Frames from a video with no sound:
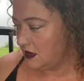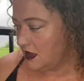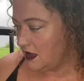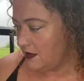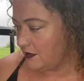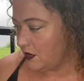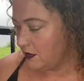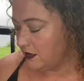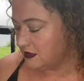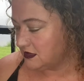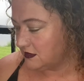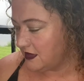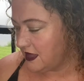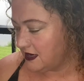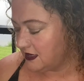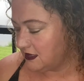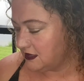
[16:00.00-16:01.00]
I'm going to
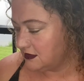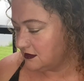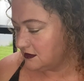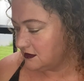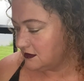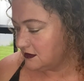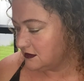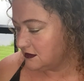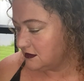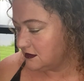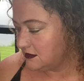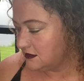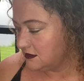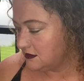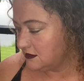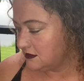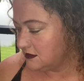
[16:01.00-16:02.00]
let it
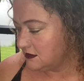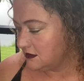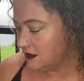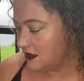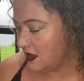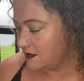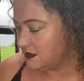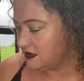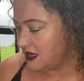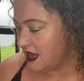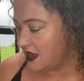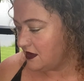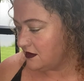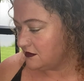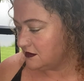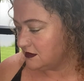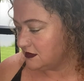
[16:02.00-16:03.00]
come
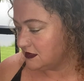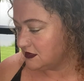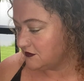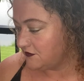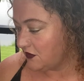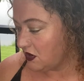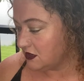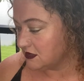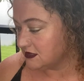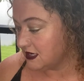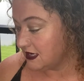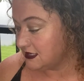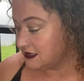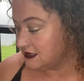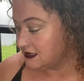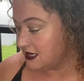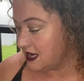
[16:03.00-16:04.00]
down as far as I can
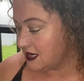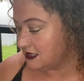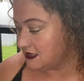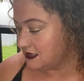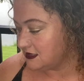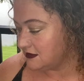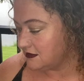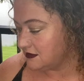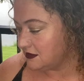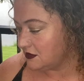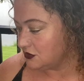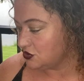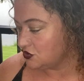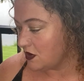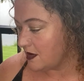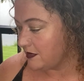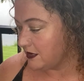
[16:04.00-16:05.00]
stand it, and then I'll
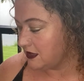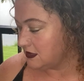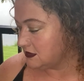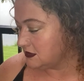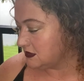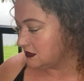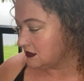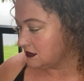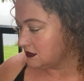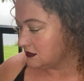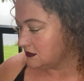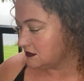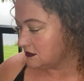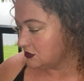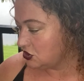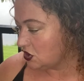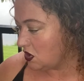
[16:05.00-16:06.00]
drop it into the
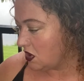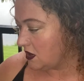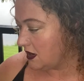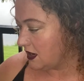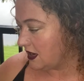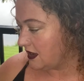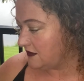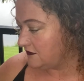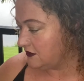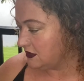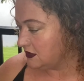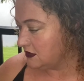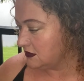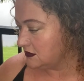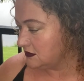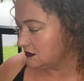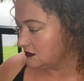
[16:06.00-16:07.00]
jar I have here
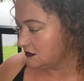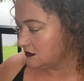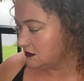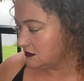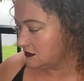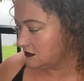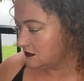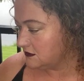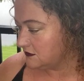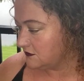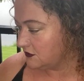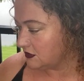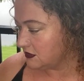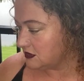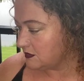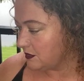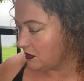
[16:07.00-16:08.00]
for
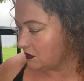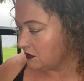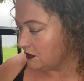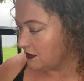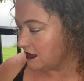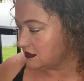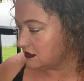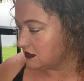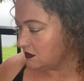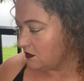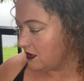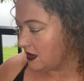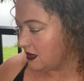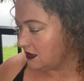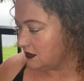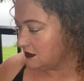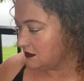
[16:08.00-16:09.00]
it to burn the rest of the way.